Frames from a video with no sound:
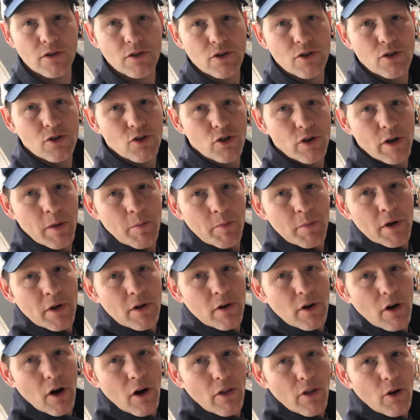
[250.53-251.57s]
trim
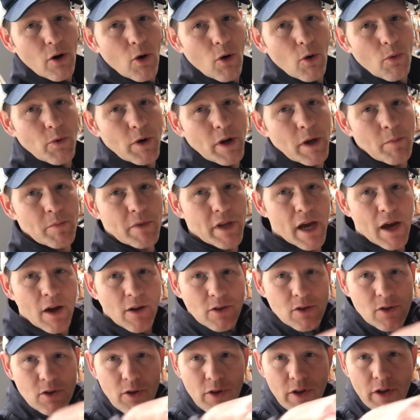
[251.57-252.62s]
the whole rim down
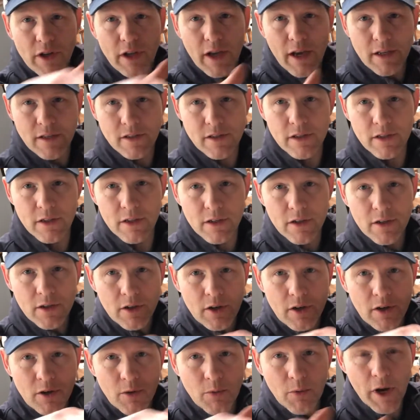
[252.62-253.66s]
so that as the
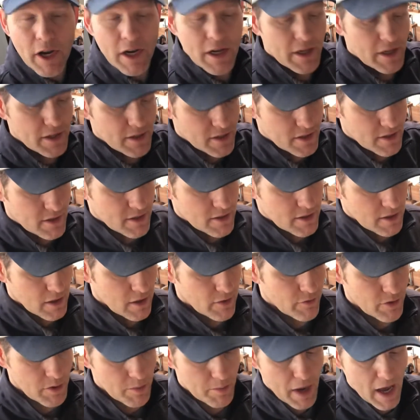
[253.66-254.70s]
radius
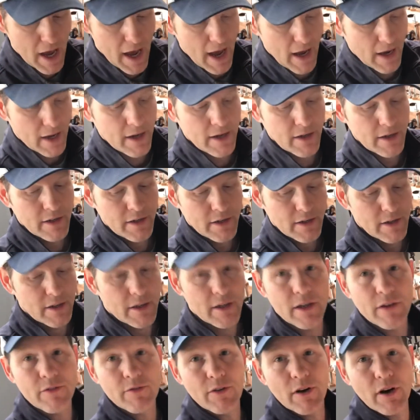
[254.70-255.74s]
of the back,
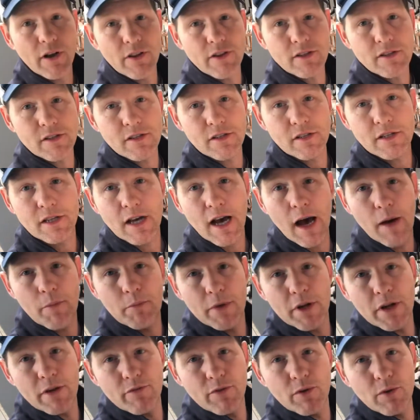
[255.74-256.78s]
if this is a top,
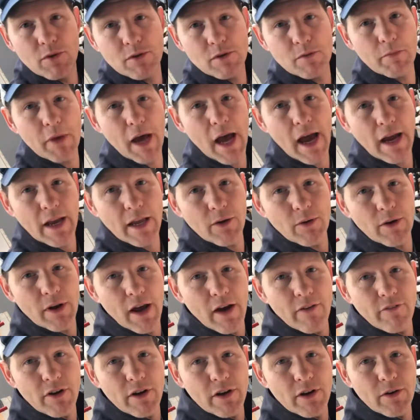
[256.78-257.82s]
but if it was a back, it would
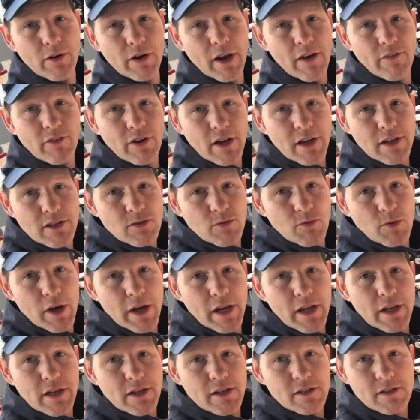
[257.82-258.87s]
have a nice
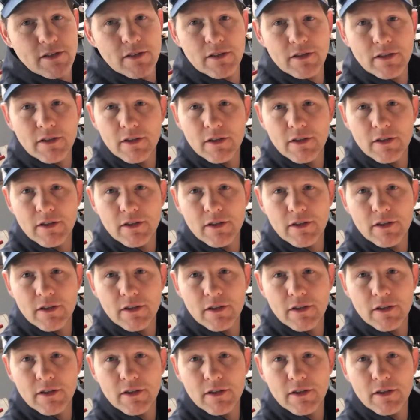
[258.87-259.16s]
radius